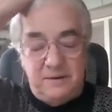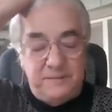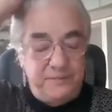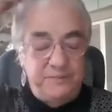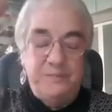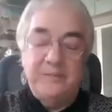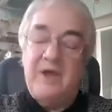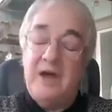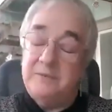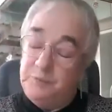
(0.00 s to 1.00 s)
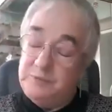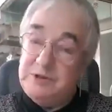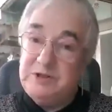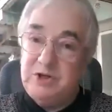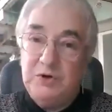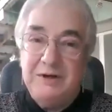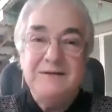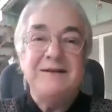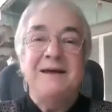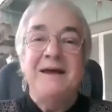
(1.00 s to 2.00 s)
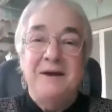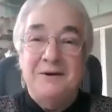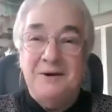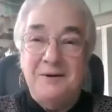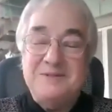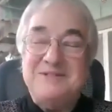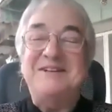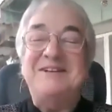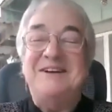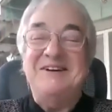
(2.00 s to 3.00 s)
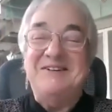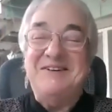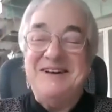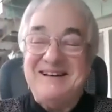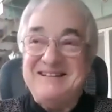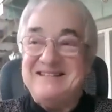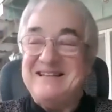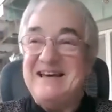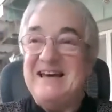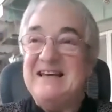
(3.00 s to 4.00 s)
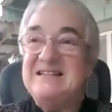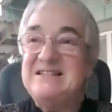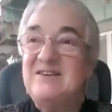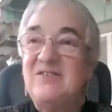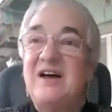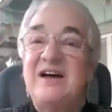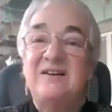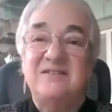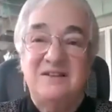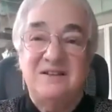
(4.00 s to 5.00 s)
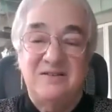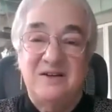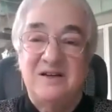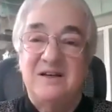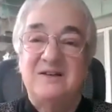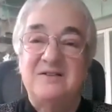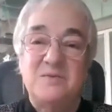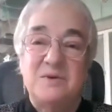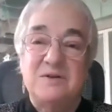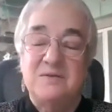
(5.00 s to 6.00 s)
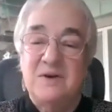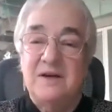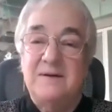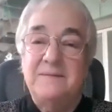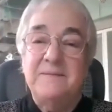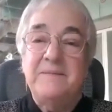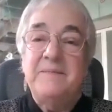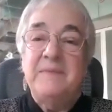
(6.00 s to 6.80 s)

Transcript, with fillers: uh, a student, comes to you and says, "Well, I only know how to use read and write,